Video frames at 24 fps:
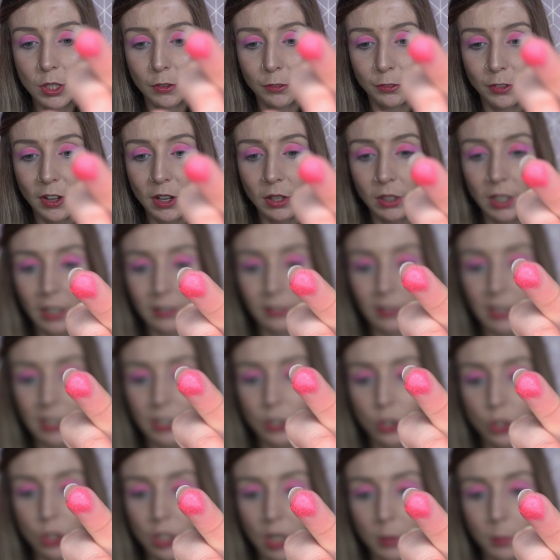I feel like this
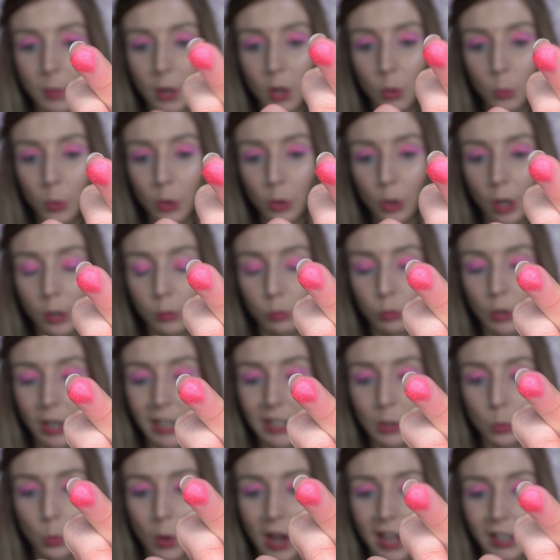shimmer will go
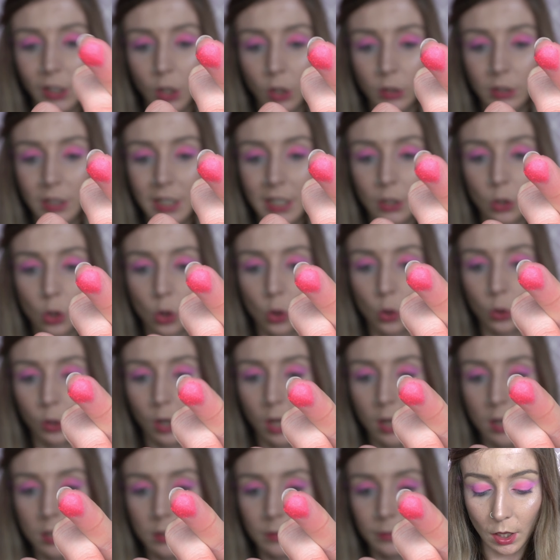really well on the inner
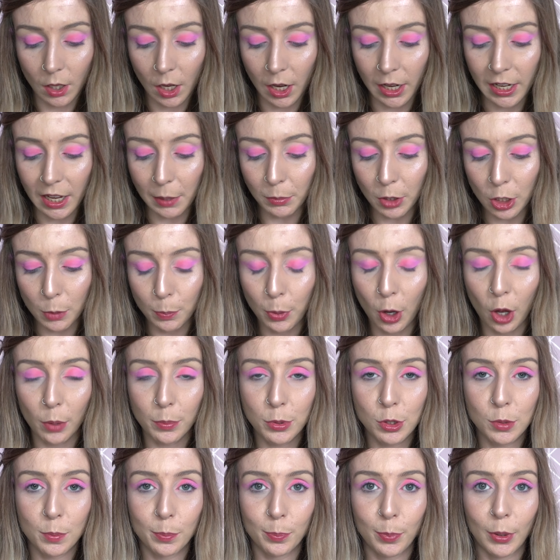corner. I am going to pop
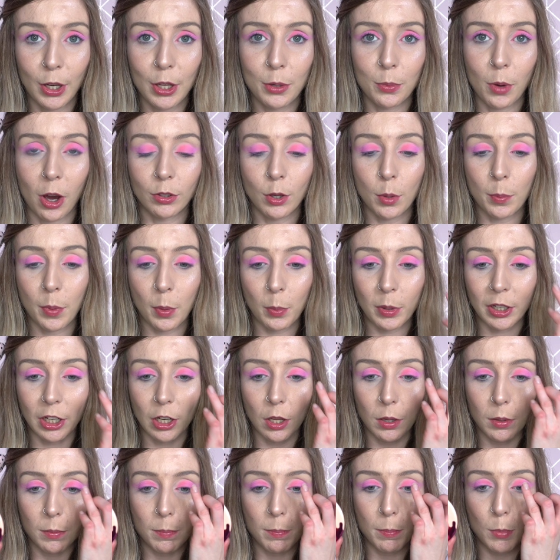some blue on, but we're
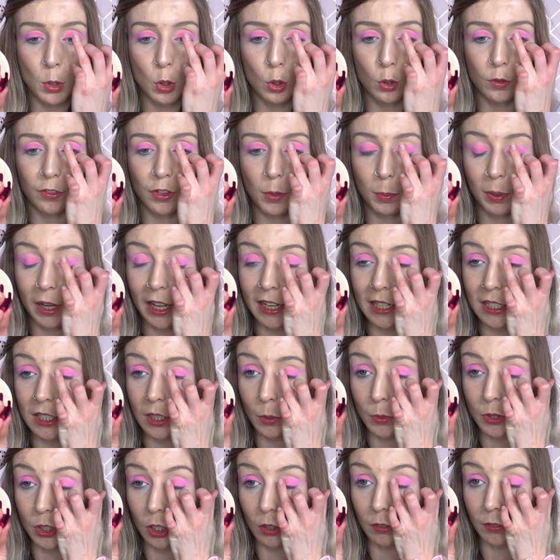going to move the place I
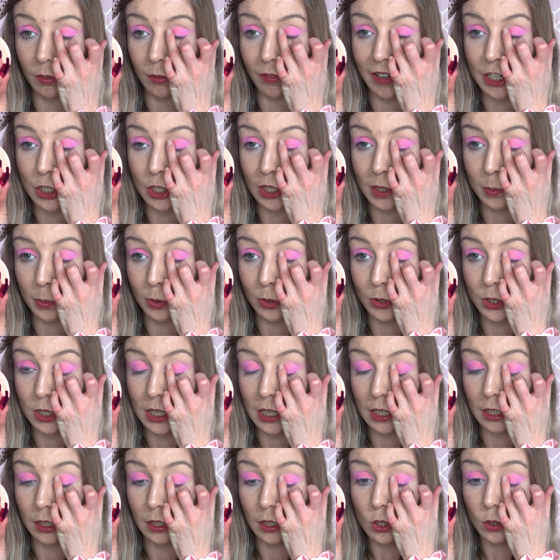was going to originally put
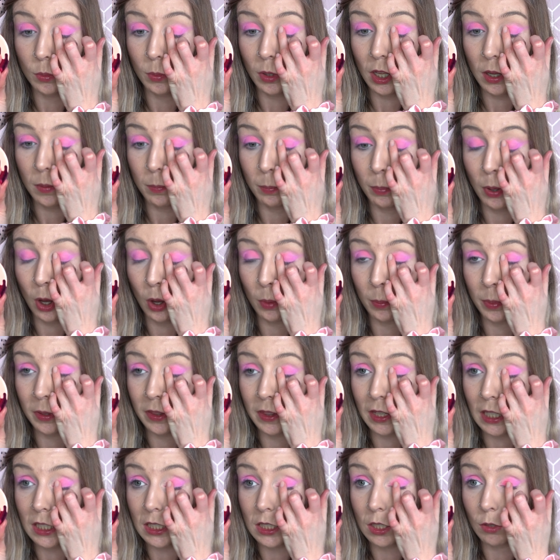it. So I'm going to pop
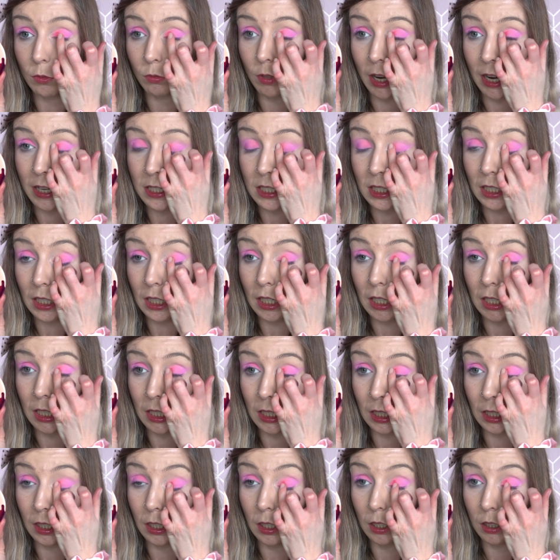this red
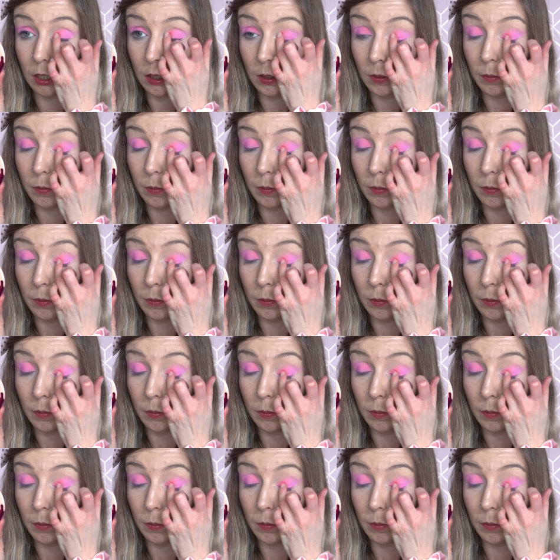here.